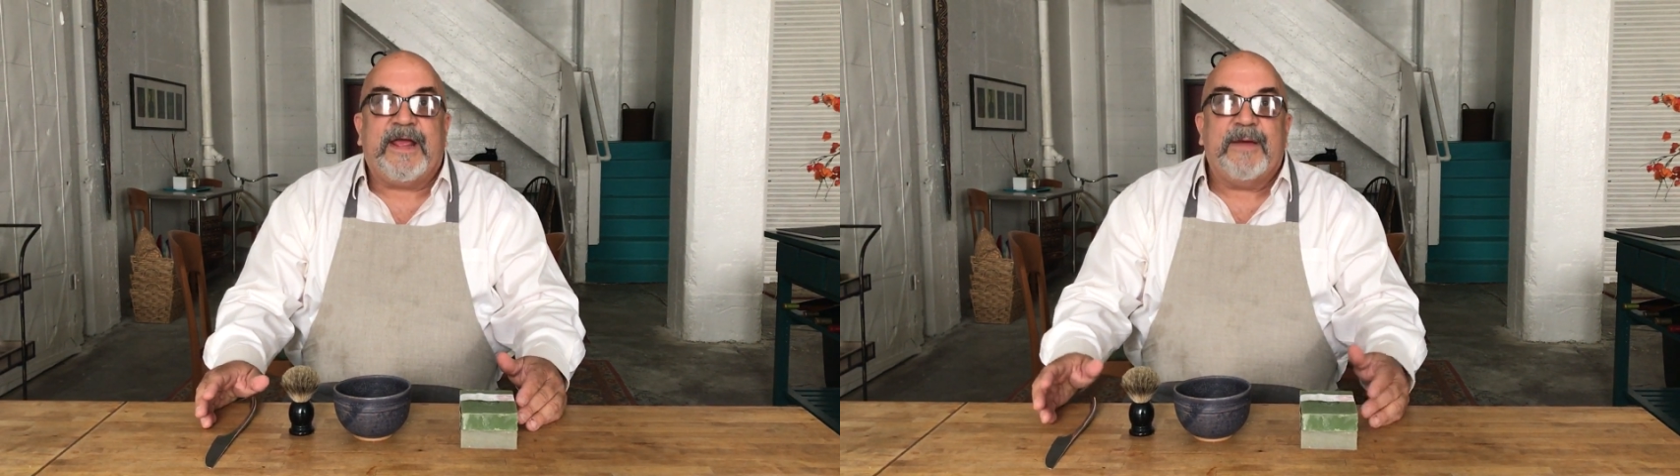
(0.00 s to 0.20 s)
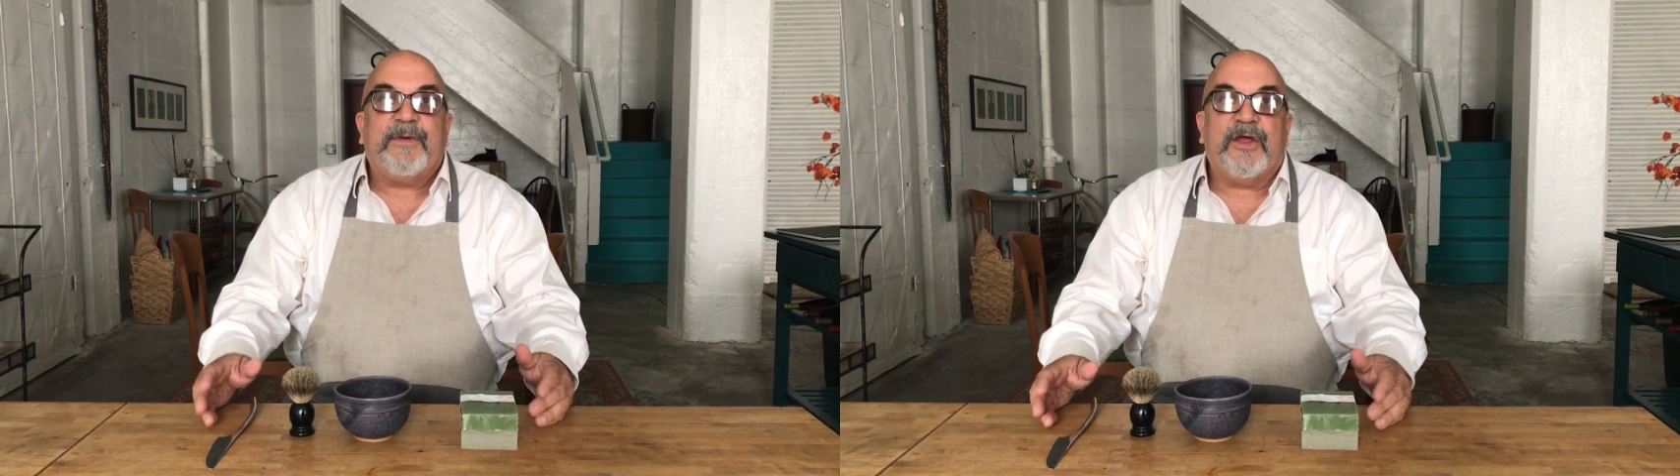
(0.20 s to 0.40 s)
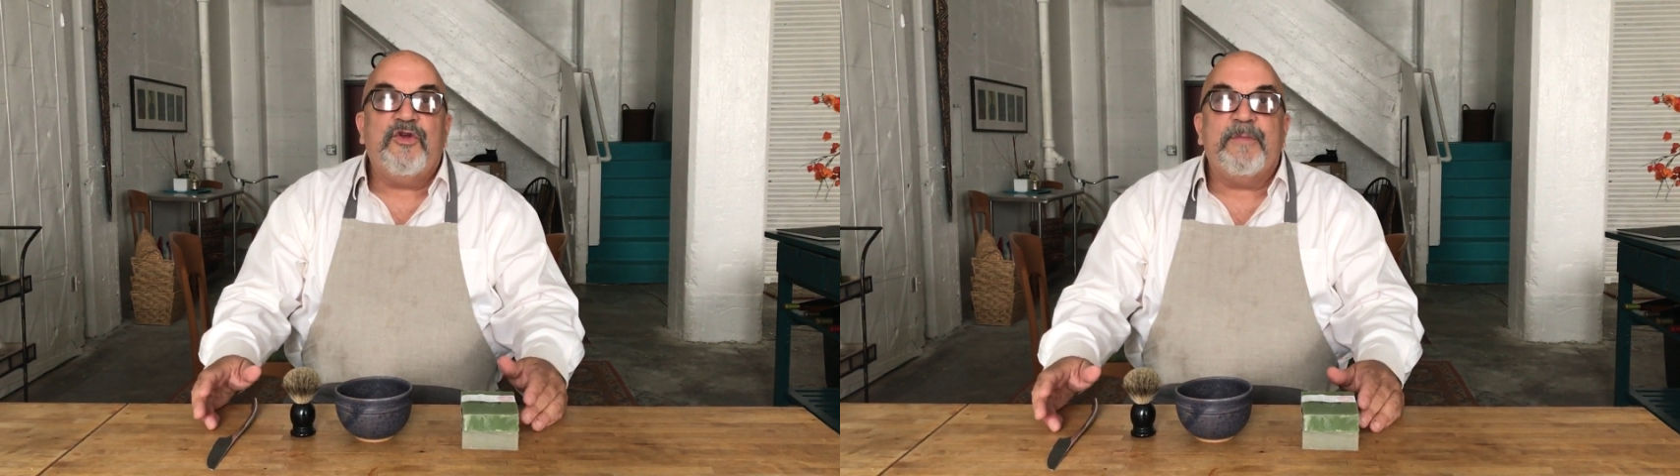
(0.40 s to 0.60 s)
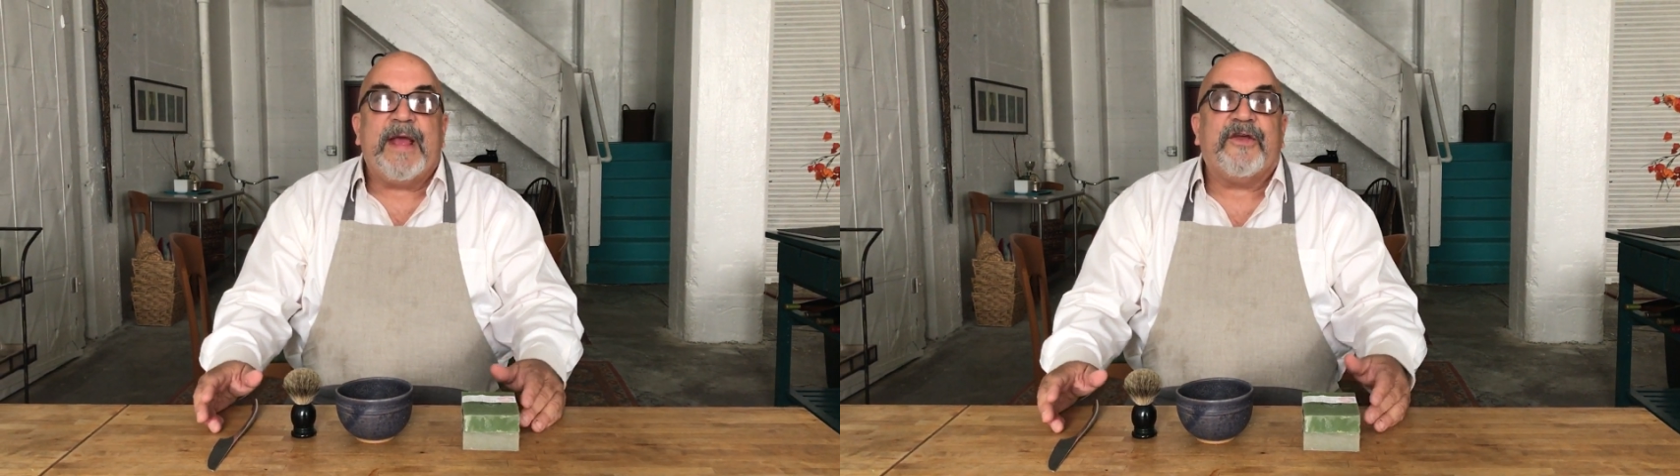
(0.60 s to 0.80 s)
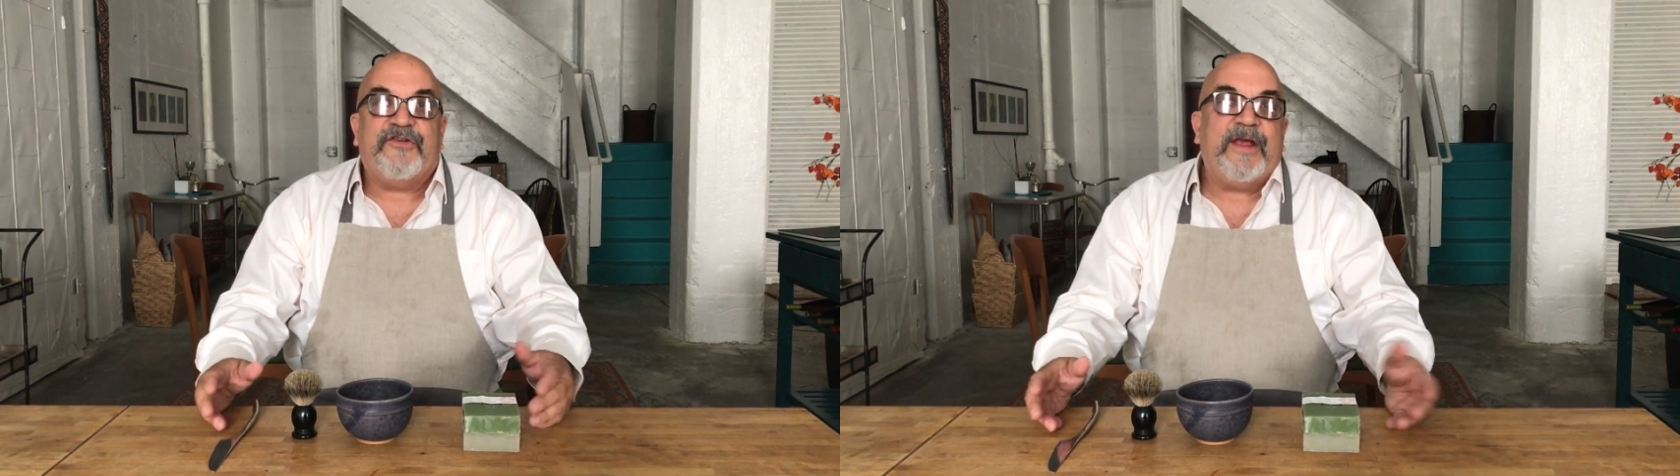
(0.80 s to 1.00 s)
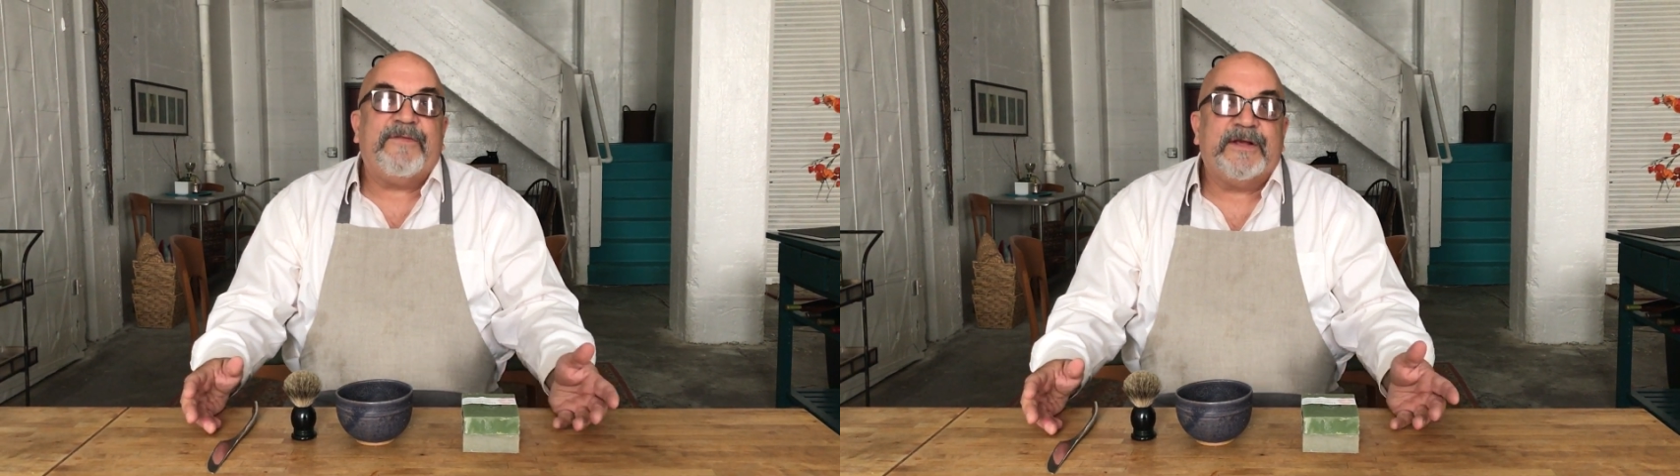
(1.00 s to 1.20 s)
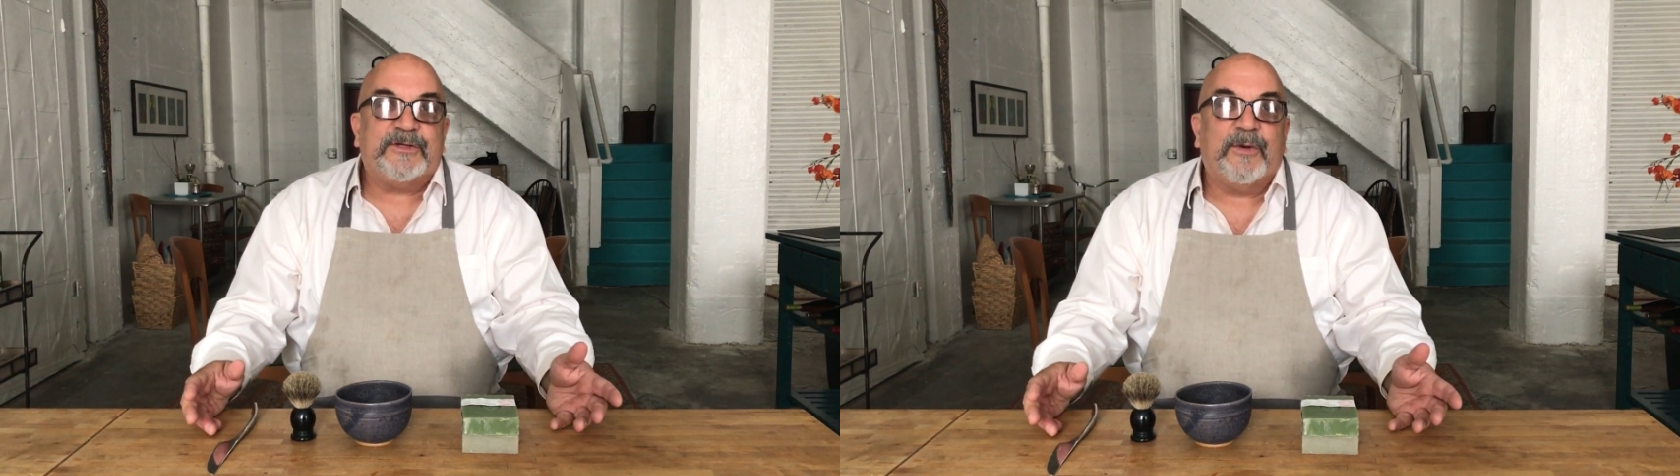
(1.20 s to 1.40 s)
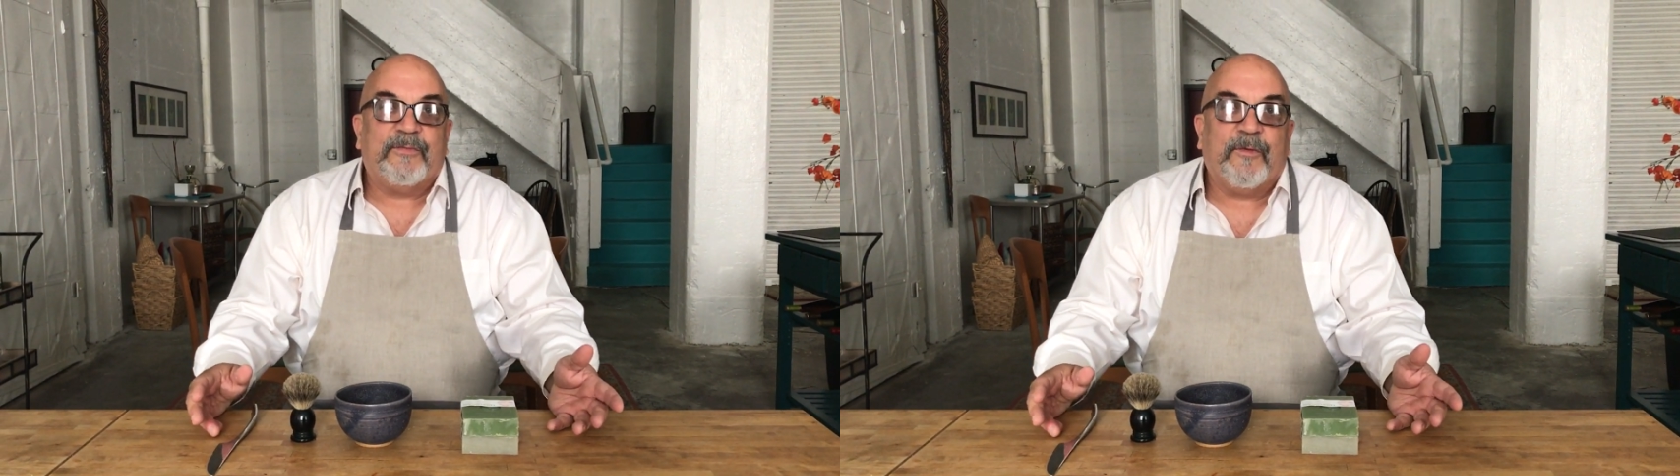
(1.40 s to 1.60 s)
"Kim, can you make a shaving
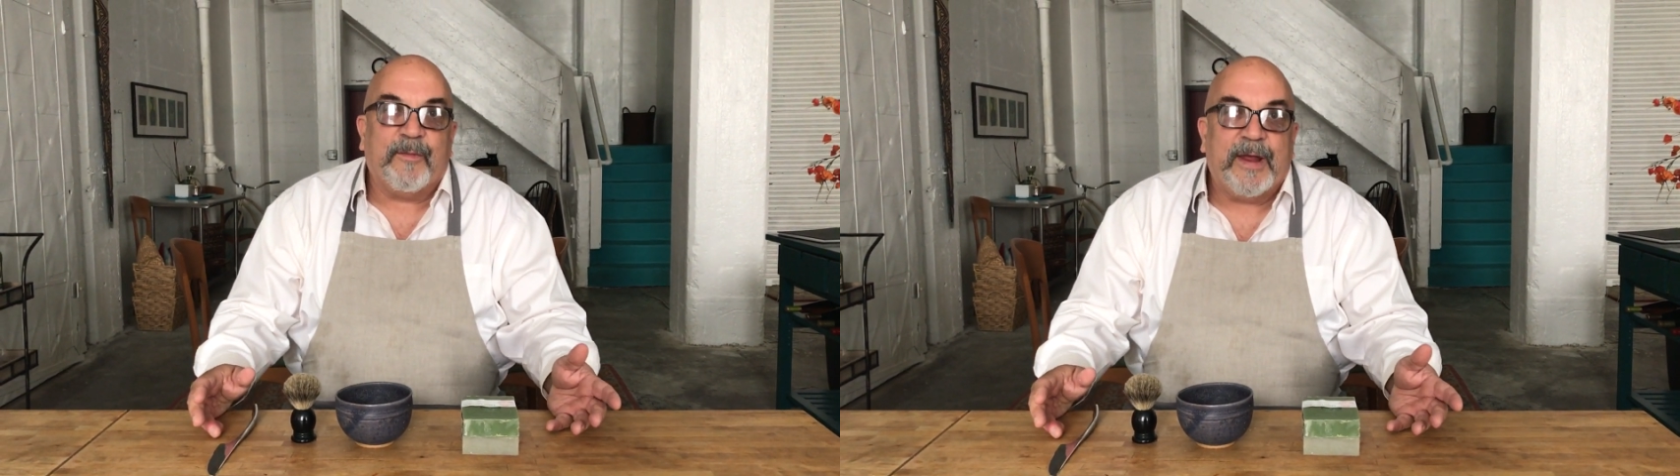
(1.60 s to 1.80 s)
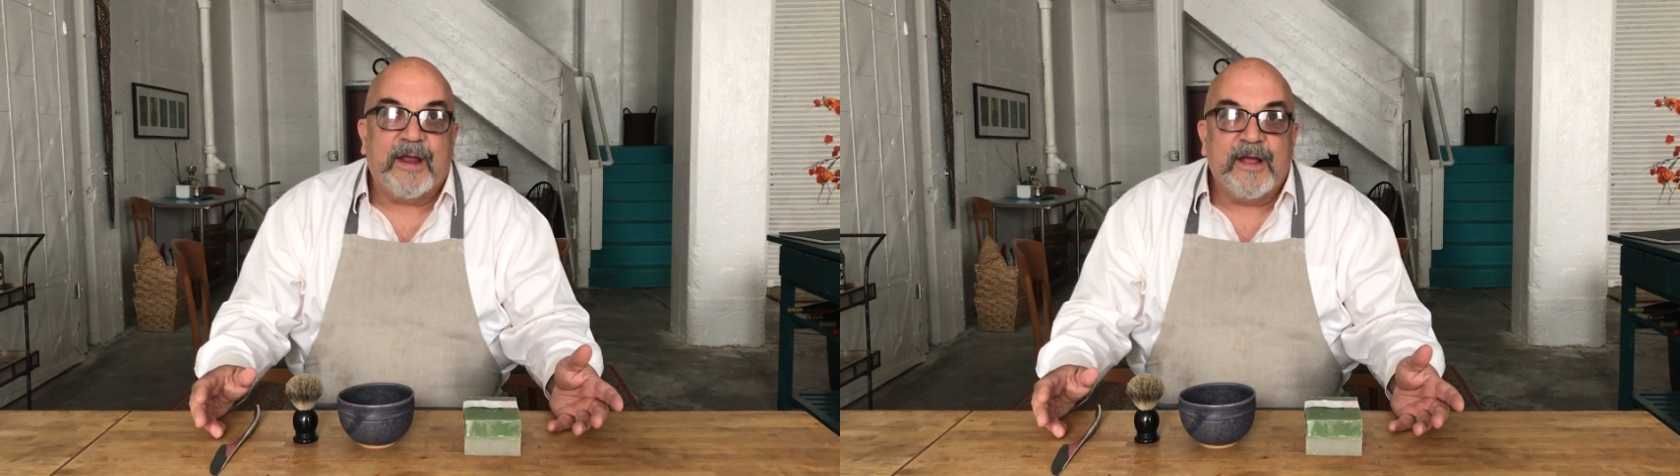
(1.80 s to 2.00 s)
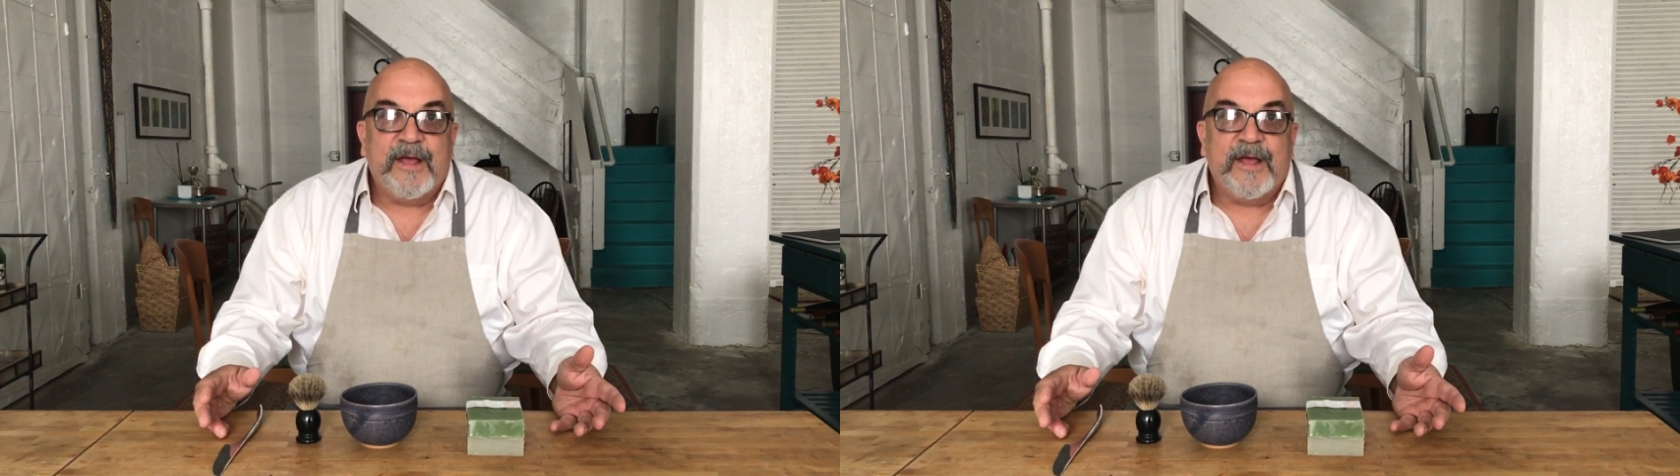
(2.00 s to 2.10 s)
soap for me?"